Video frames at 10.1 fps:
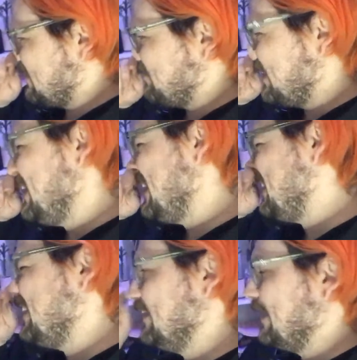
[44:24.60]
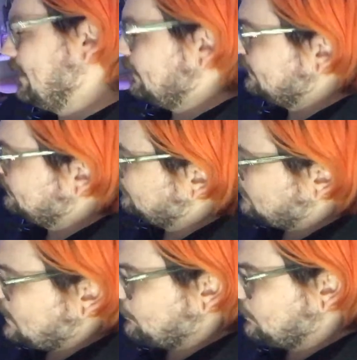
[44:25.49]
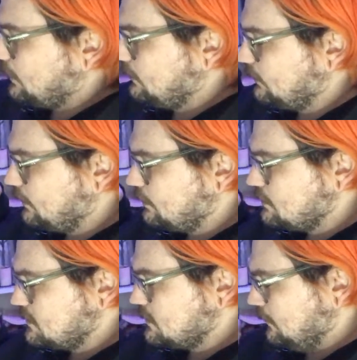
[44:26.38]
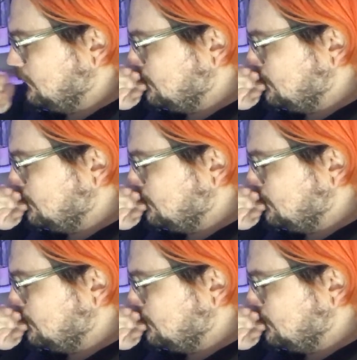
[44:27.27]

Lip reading: I want to get the like outlined letters